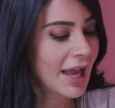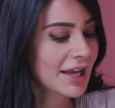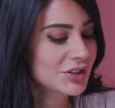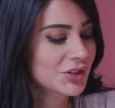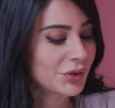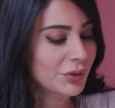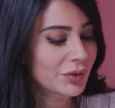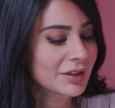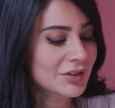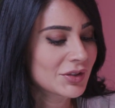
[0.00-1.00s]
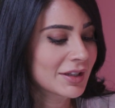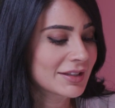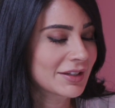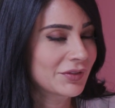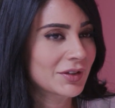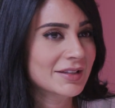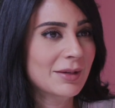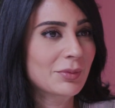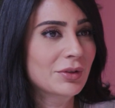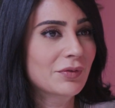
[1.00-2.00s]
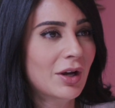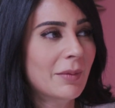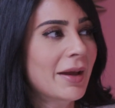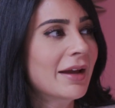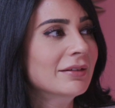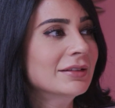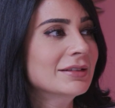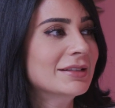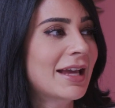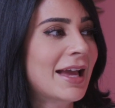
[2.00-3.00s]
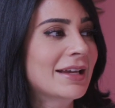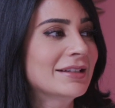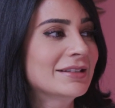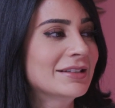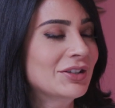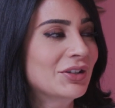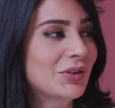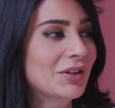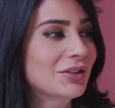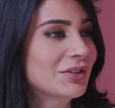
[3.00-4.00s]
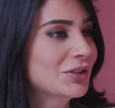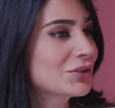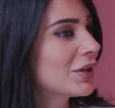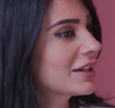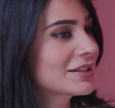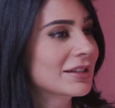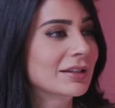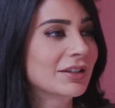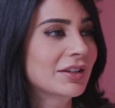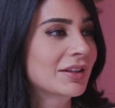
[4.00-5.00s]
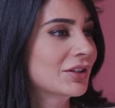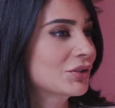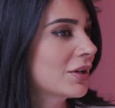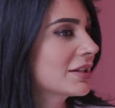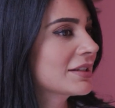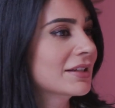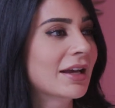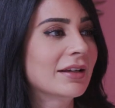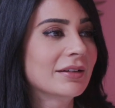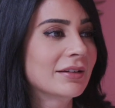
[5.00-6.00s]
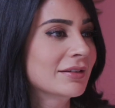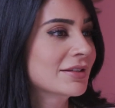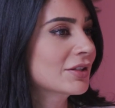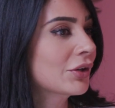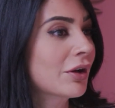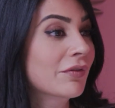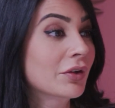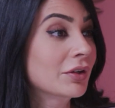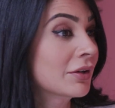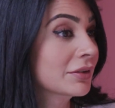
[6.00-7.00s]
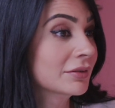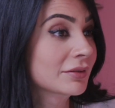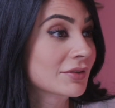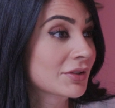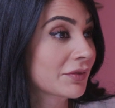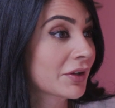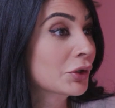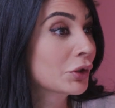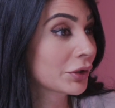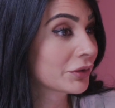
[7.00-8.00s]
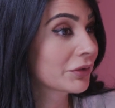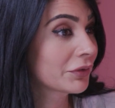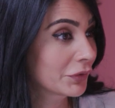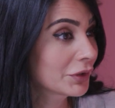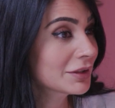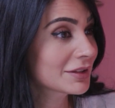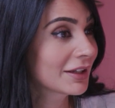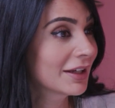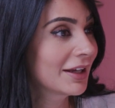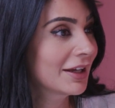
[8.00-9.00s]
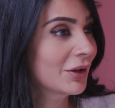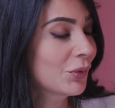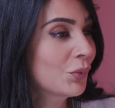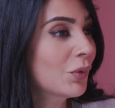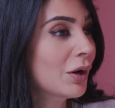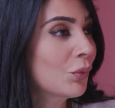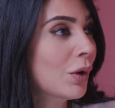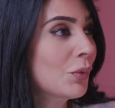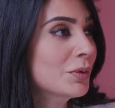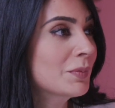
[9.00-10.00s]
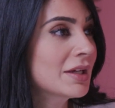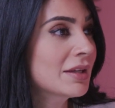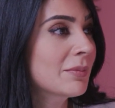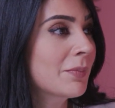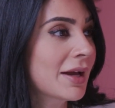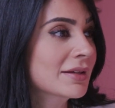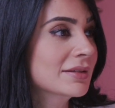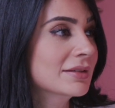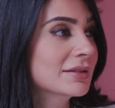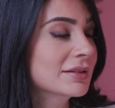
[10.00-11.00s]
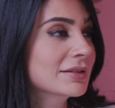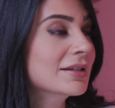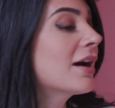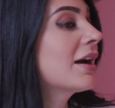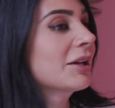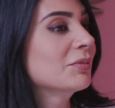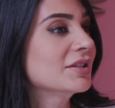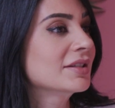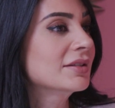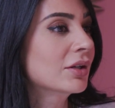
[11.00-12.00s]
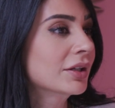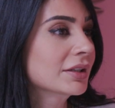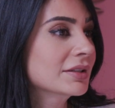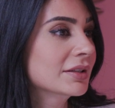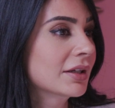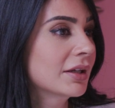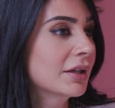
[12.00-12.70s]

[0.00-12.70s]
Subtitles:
And so let's say, for example, you've got a parent, and they're trying to start off on sort of a good foot. What would be the best time to start,